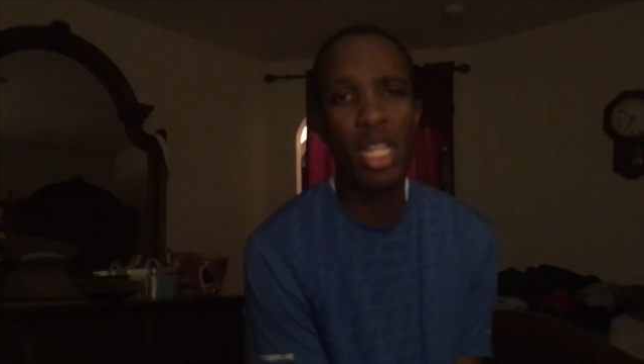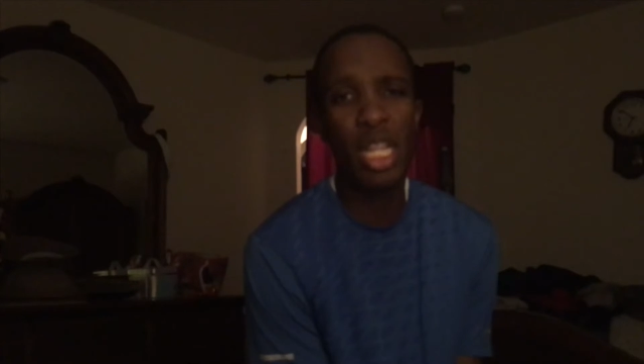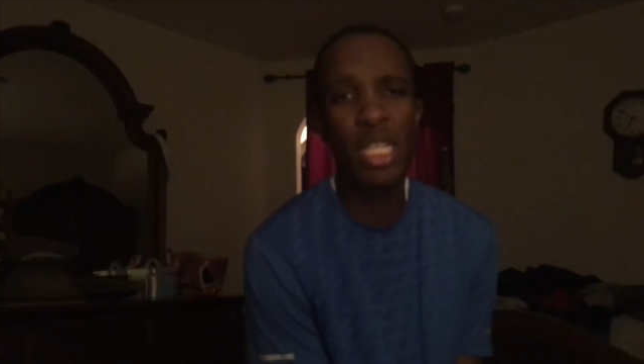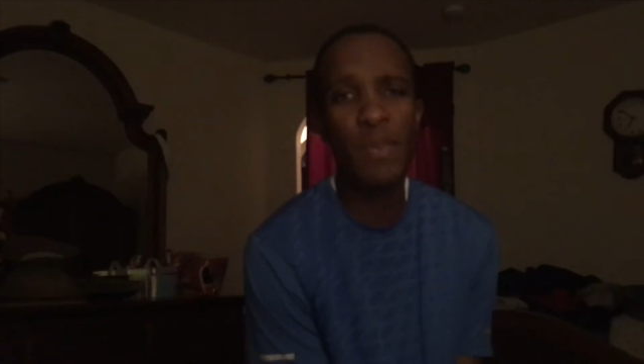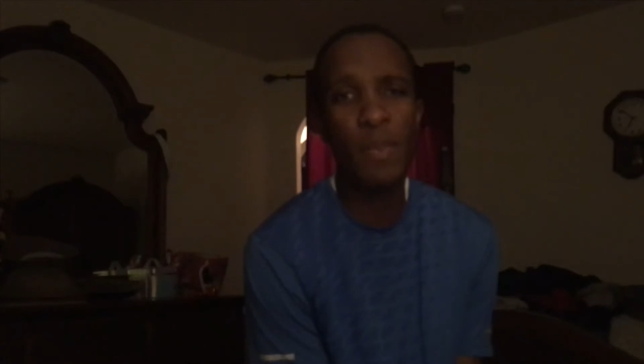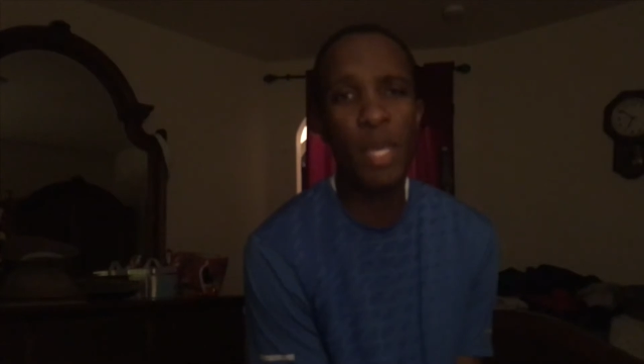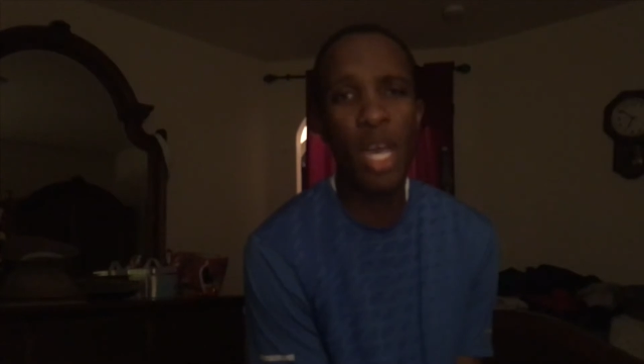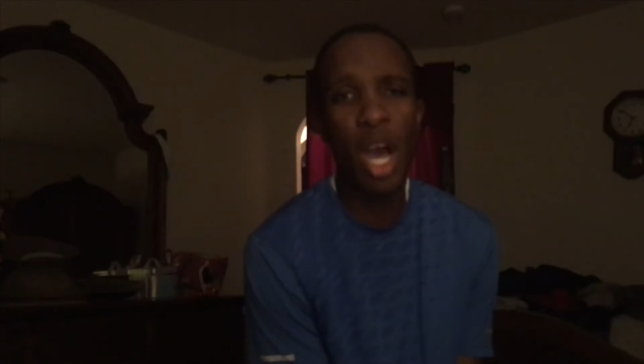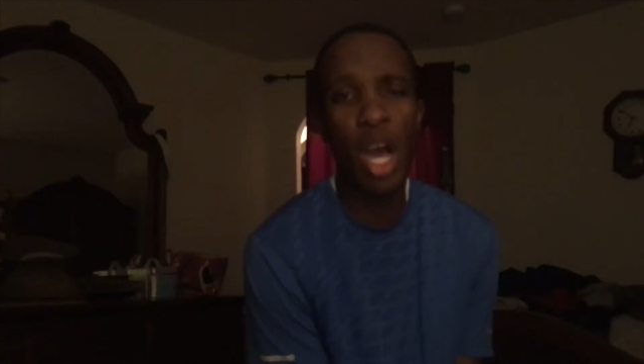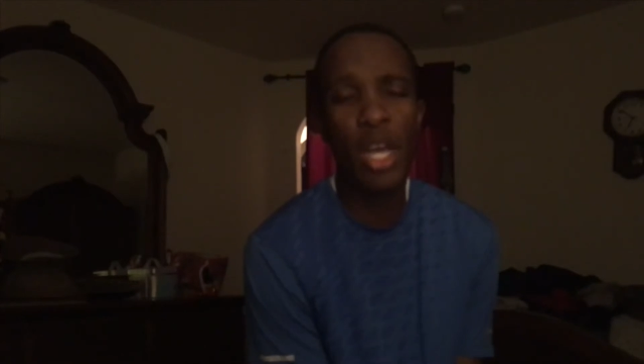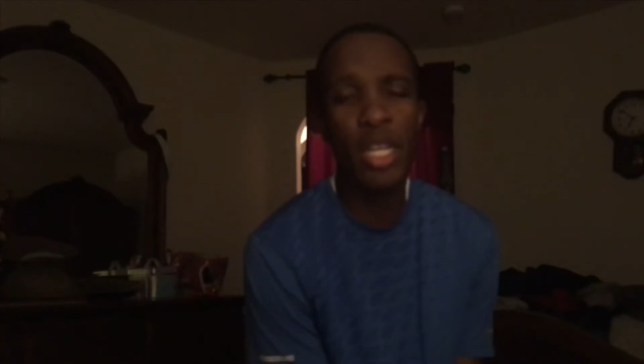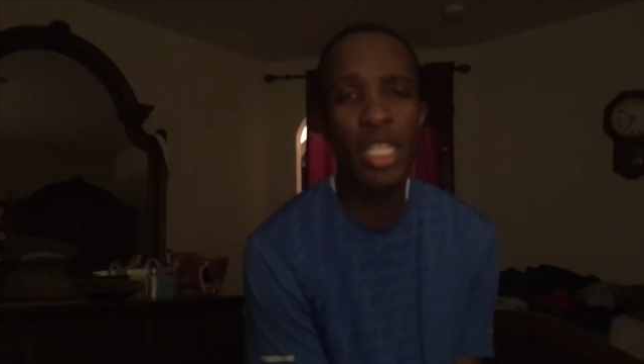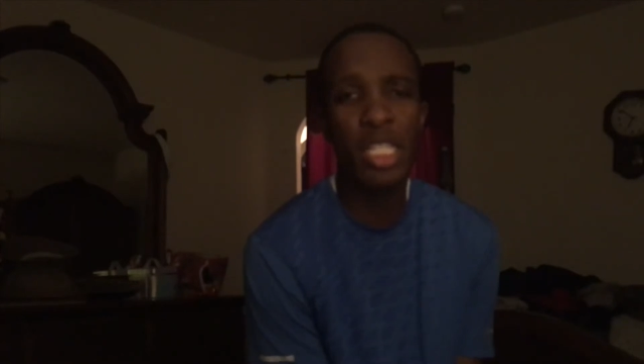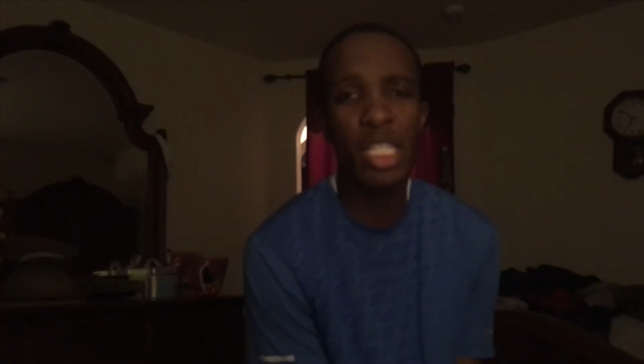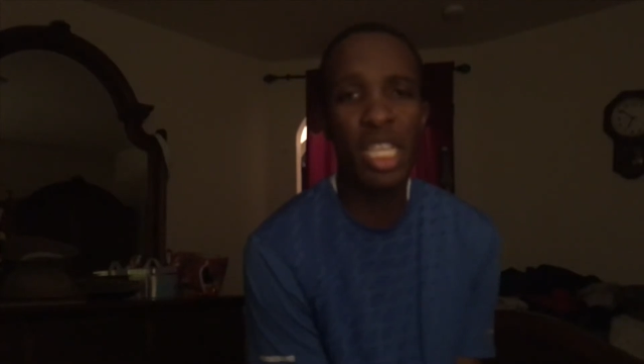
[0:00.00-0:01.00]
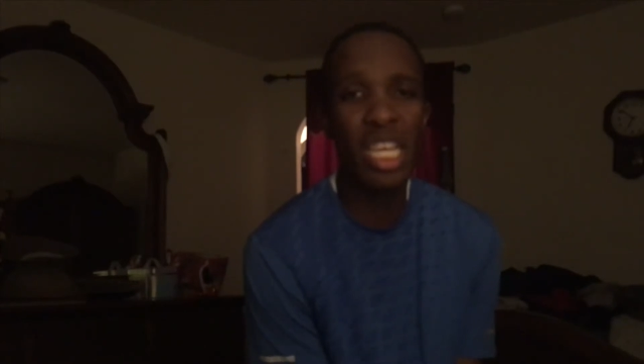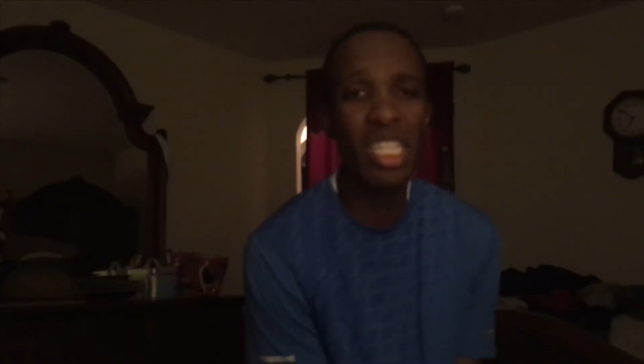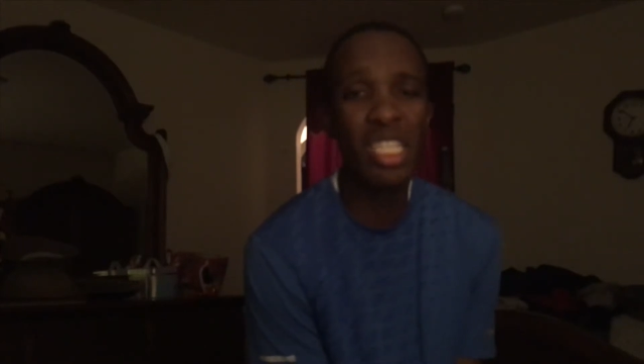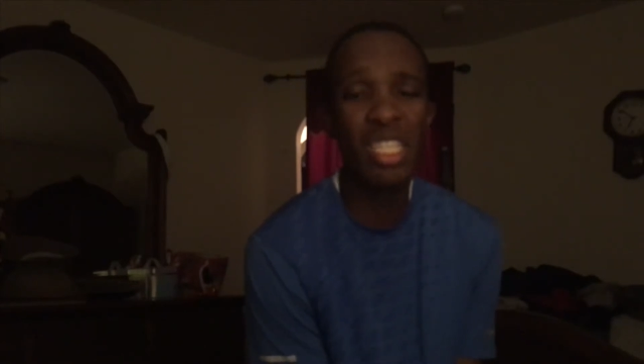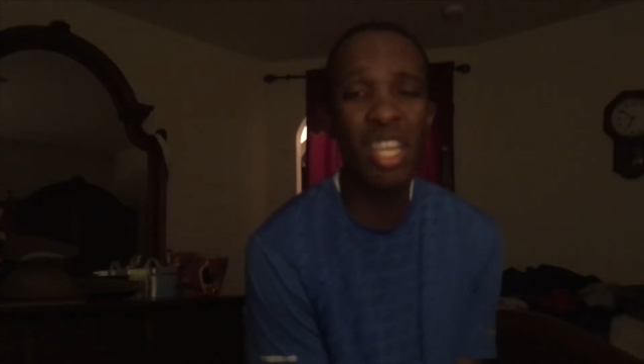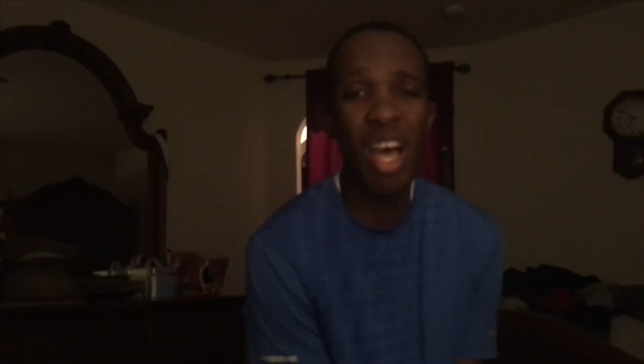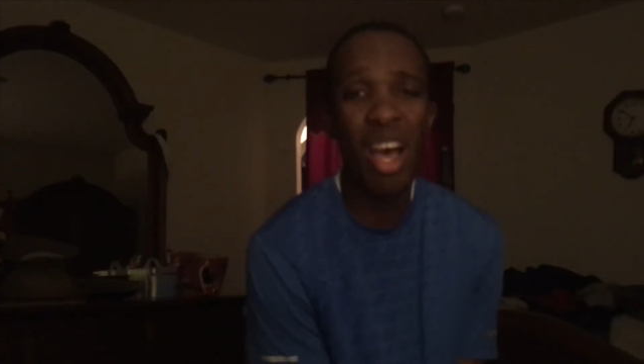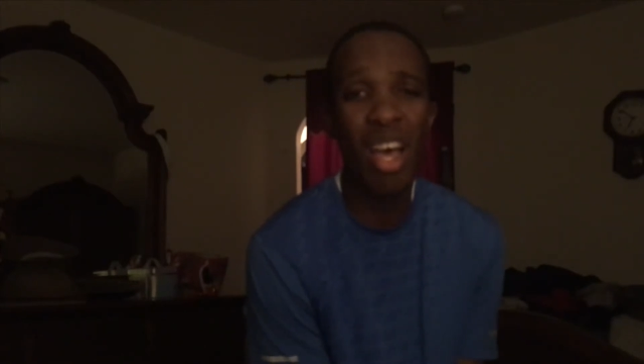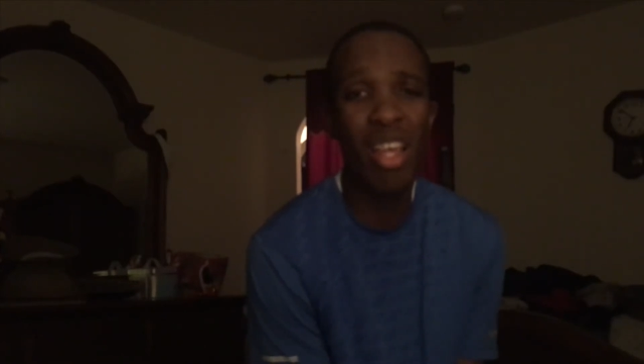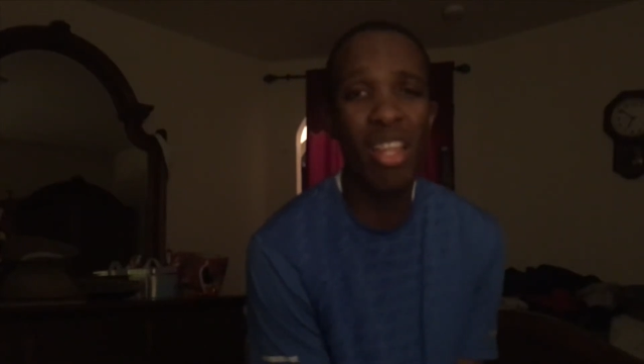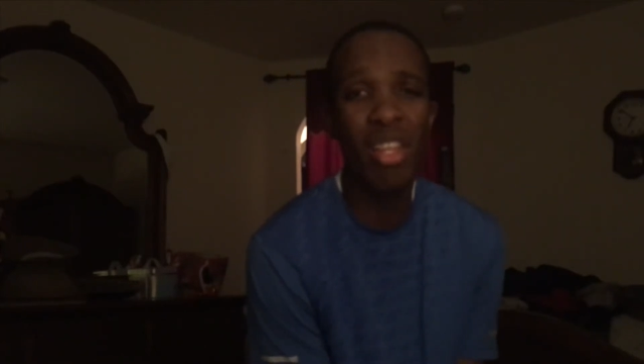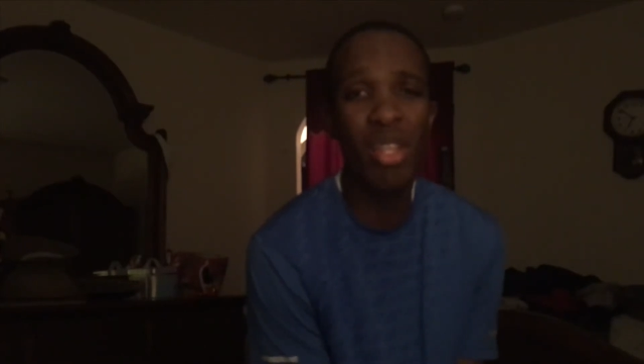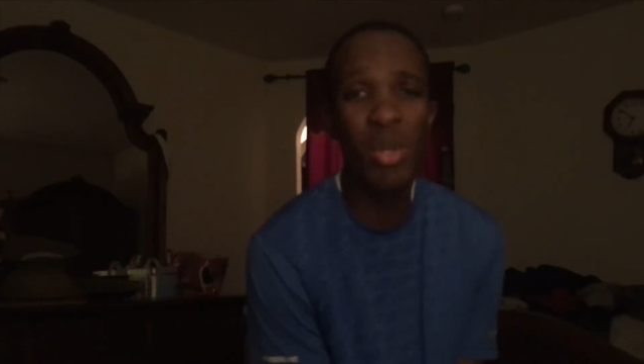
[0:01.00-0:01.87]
let's be honest, it's not